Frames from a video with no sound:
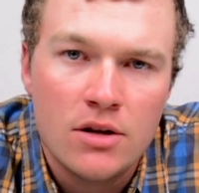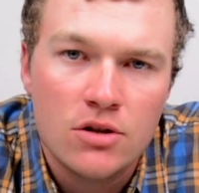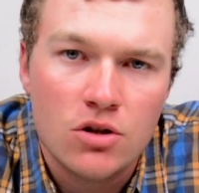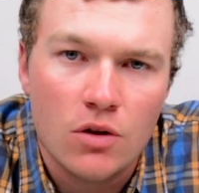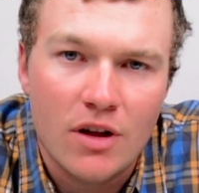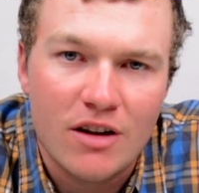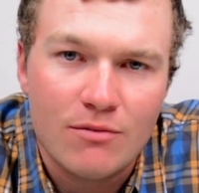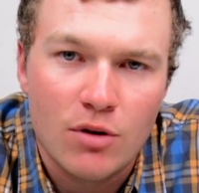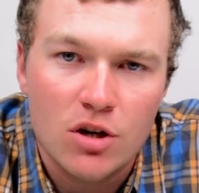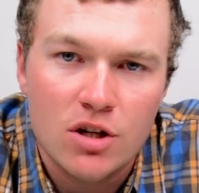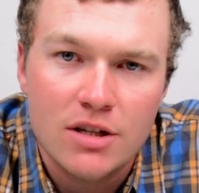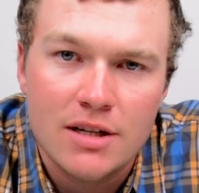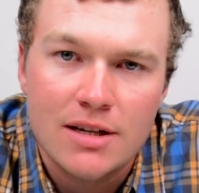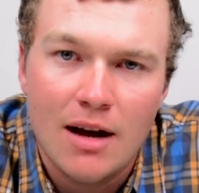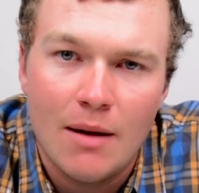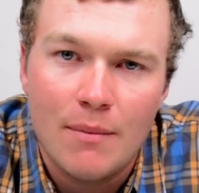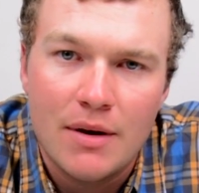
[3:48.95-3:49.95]
So they've purchased
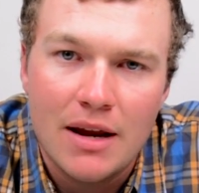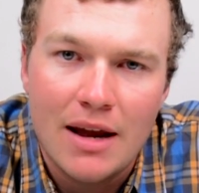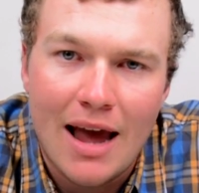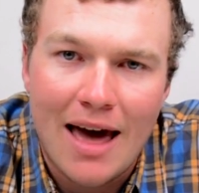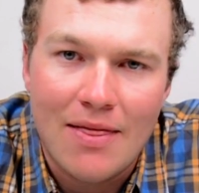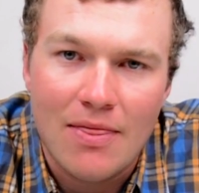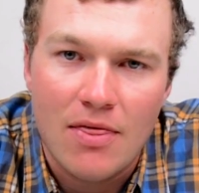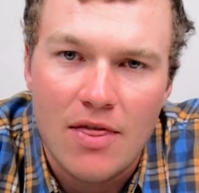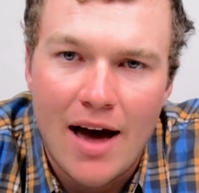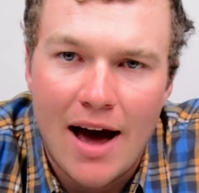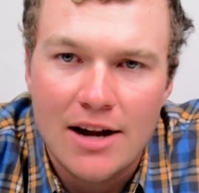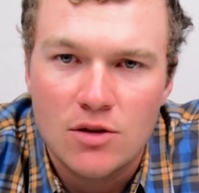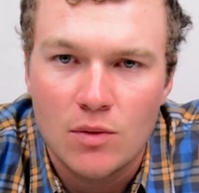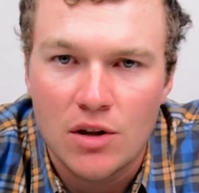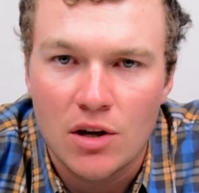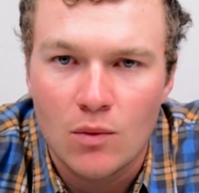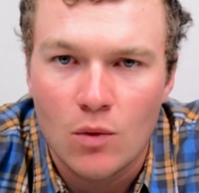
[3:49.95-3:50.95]
this company and
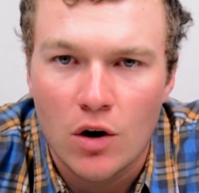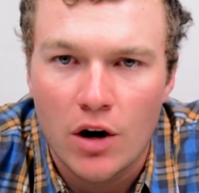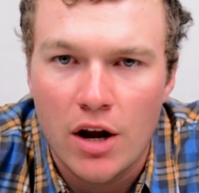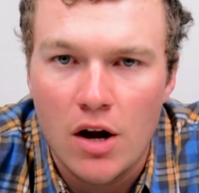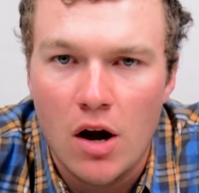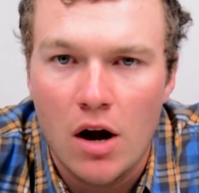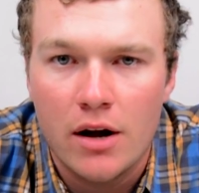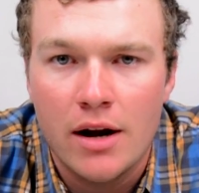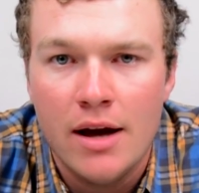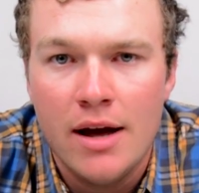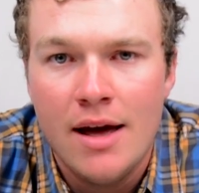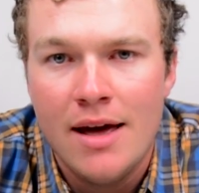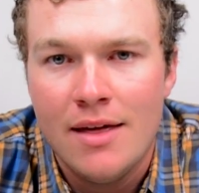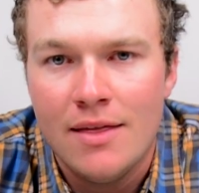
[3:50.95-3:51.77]
that's what they're working on.